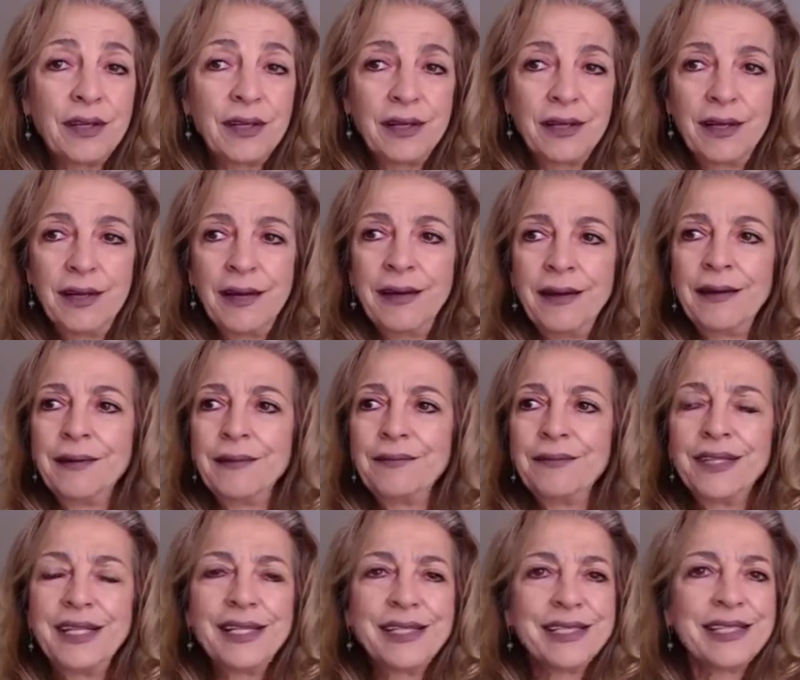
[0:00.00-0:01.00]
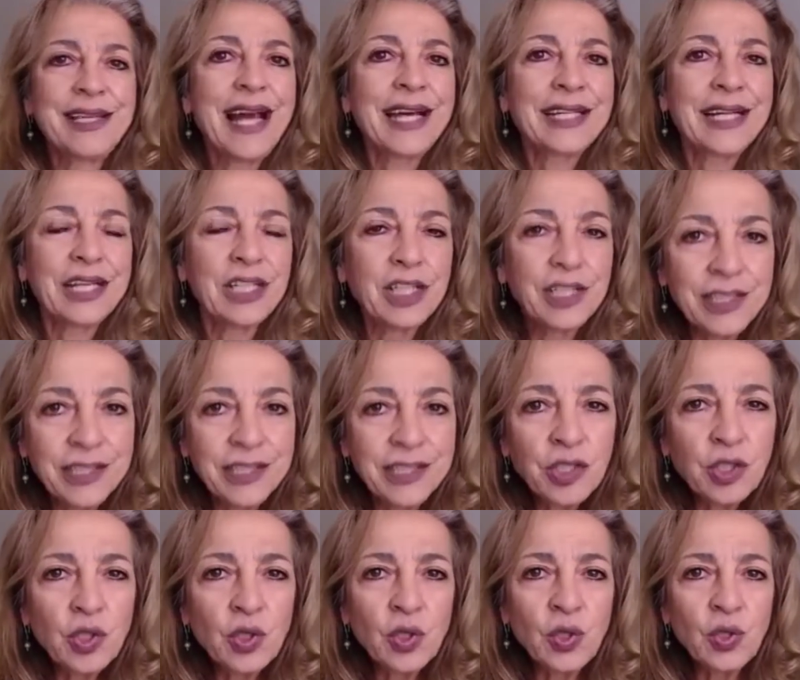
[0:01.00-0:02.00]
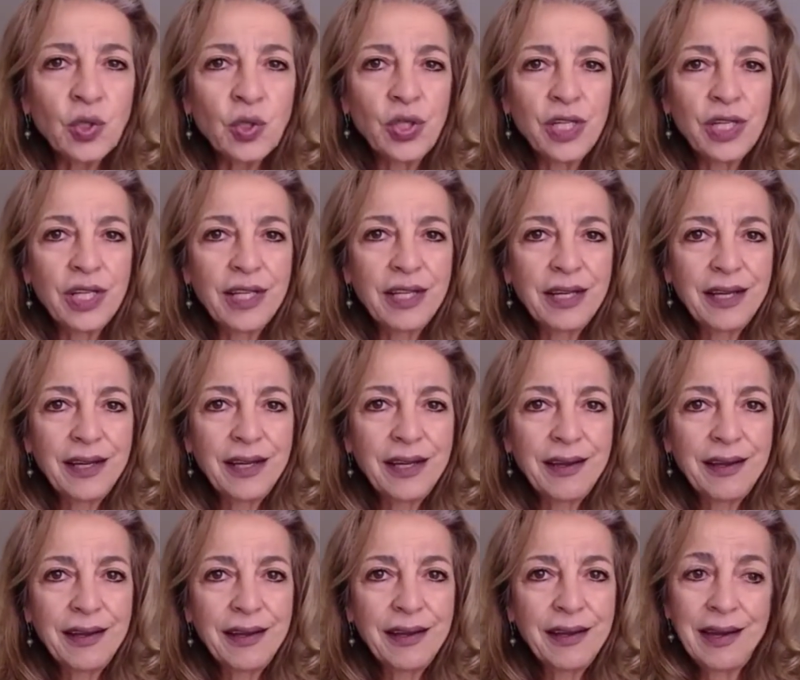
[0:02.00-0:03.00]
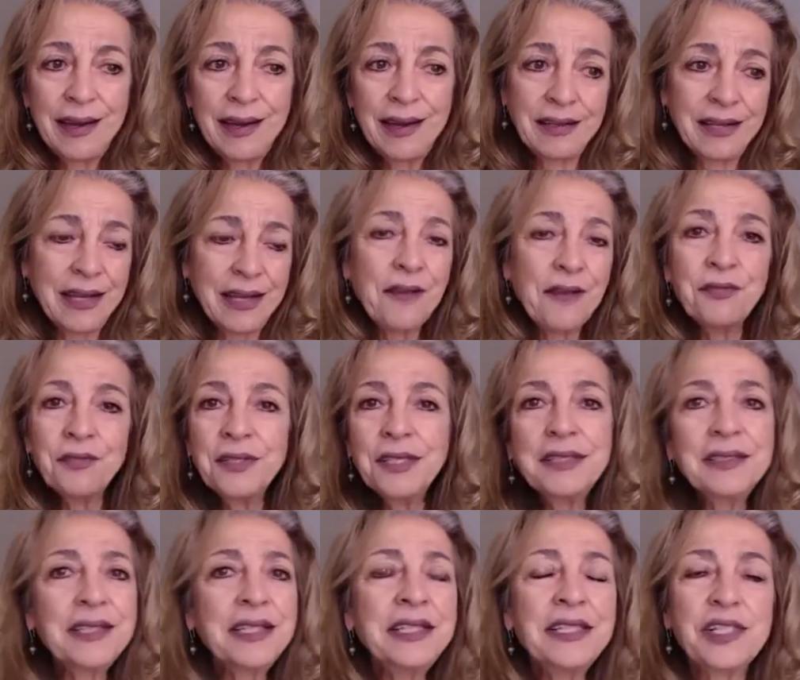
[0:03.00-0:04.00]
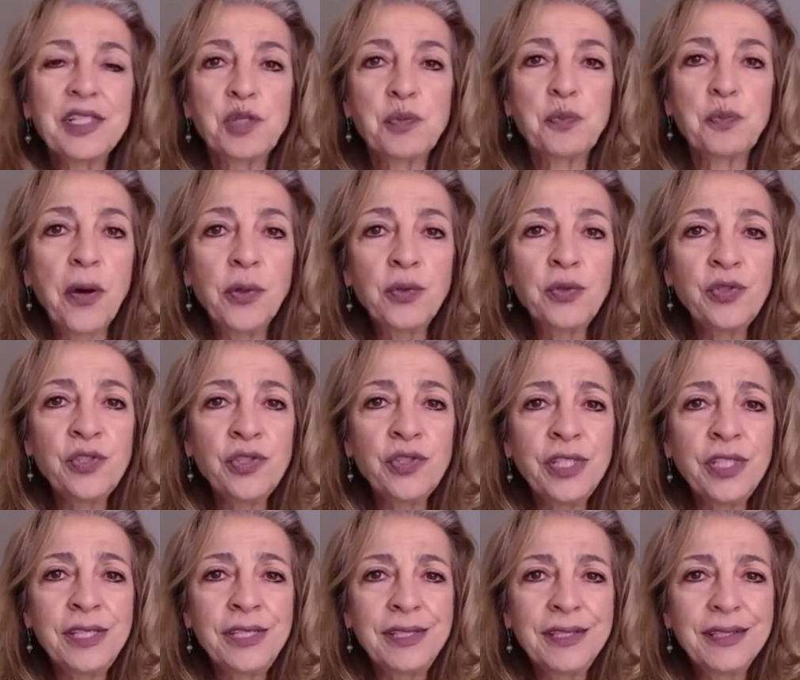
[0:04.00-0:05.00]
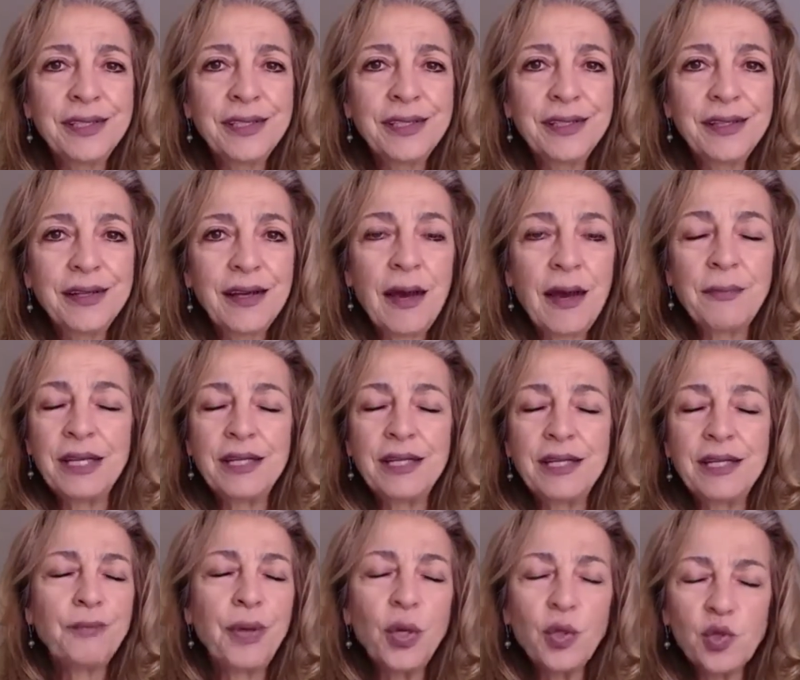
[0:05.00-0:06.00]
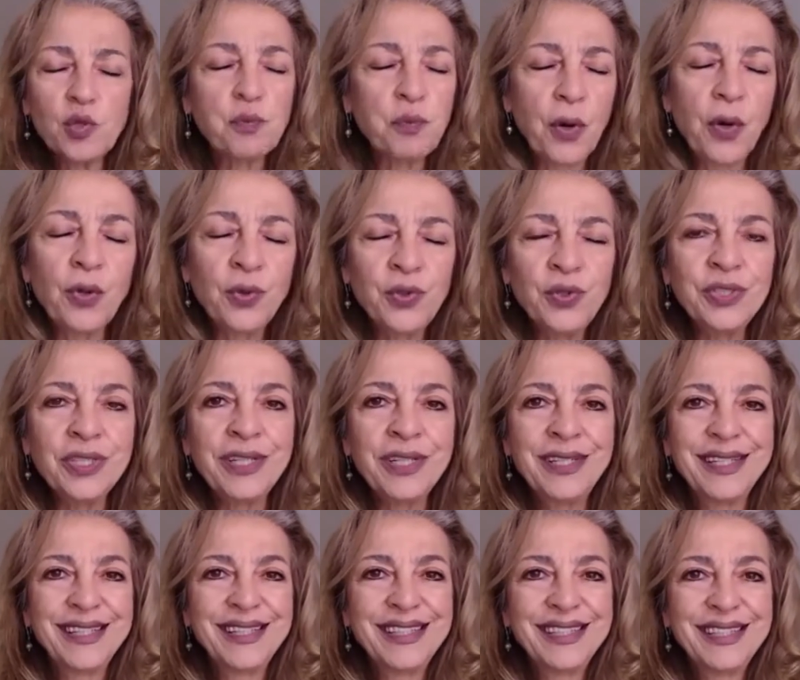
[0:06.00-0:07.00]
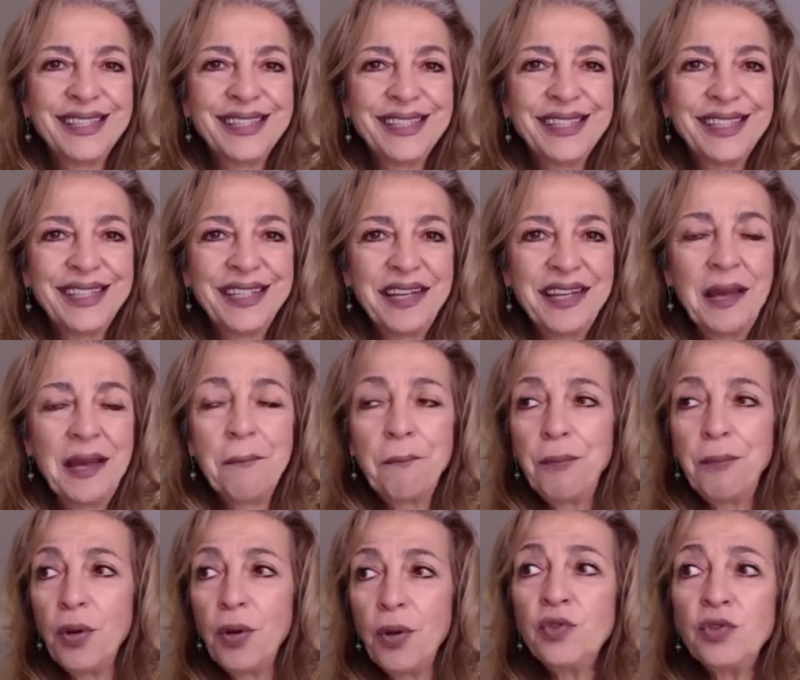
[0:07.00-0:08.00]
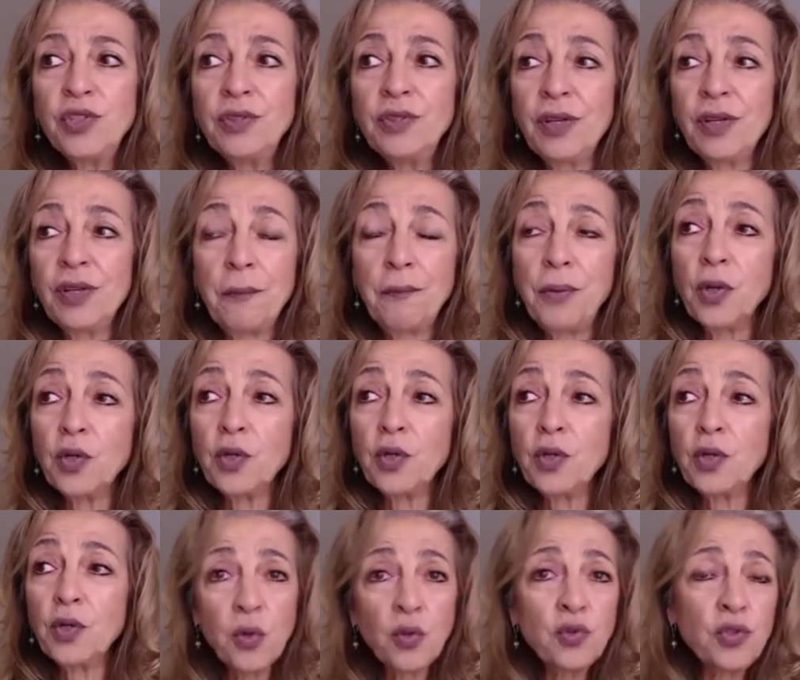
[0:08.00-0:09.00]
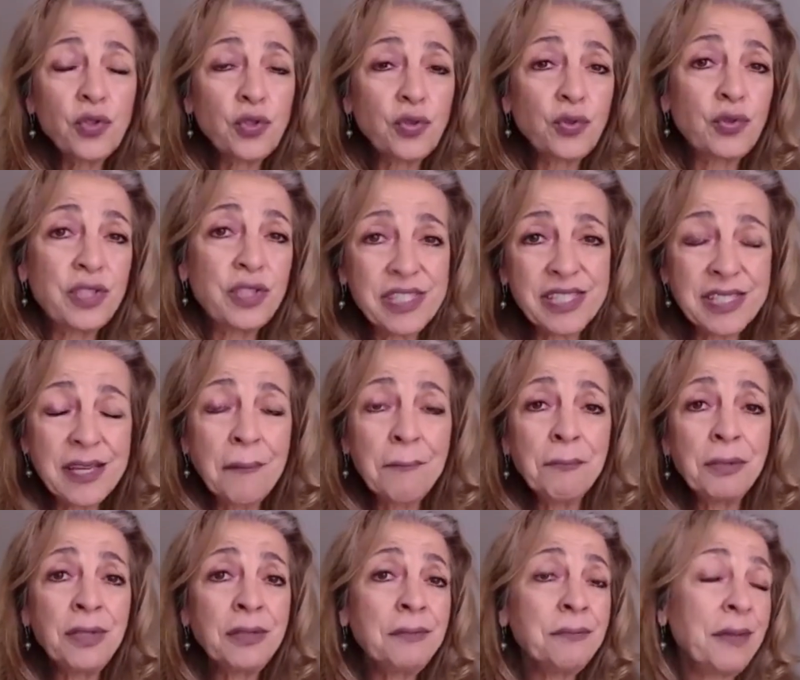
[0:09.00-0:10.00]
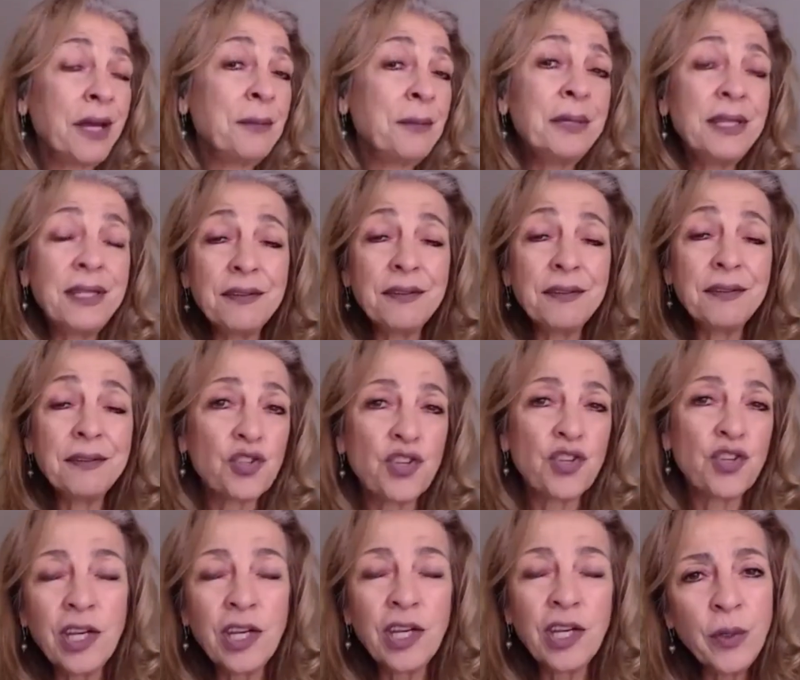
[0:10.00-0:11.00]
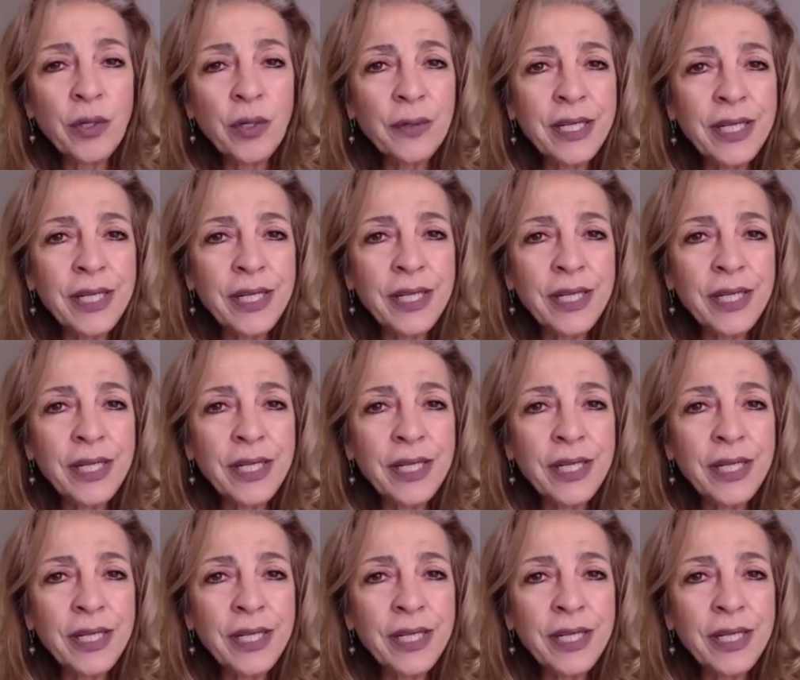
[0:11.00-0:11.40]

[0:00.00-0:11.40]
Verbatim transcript: uh, it's like a clinical and everything is posted i mean postponed and post uh, postponed to december maybe even january